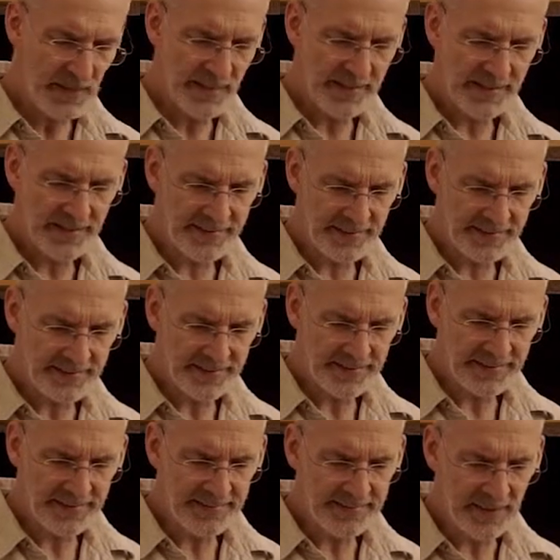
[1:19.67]
it has the
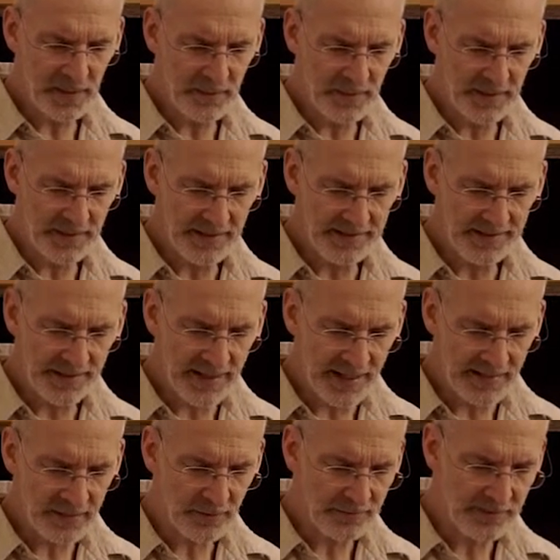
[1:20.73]
system is a
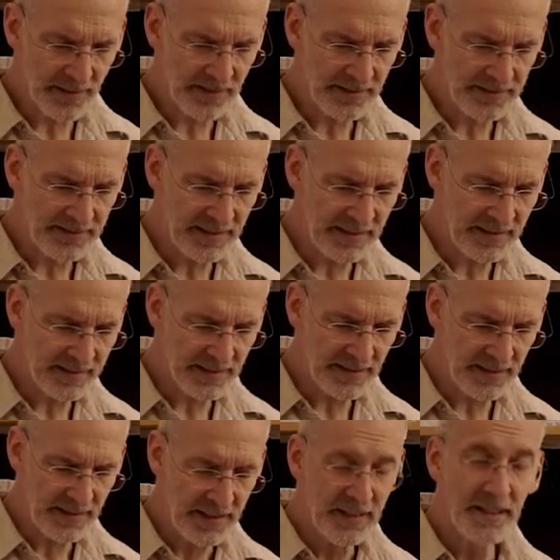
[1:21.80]
kind of
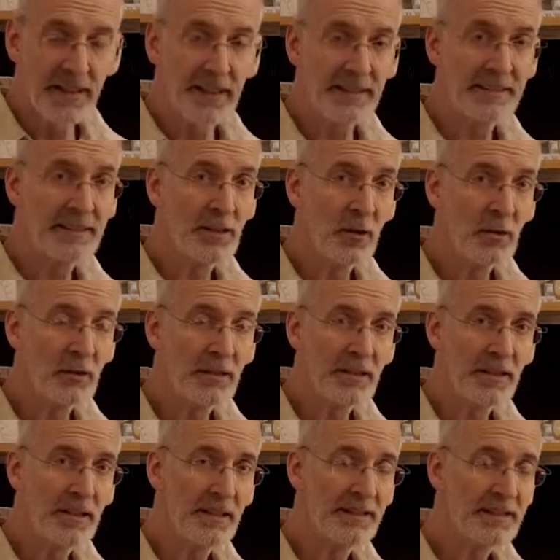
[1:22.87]
it's
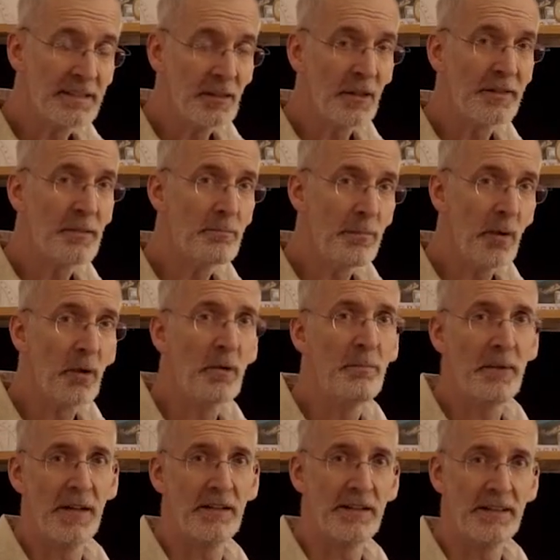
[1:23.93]
not a ball
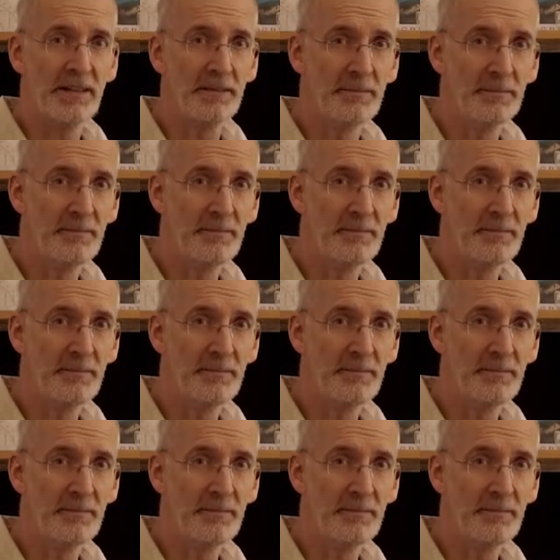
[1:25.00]
bearing.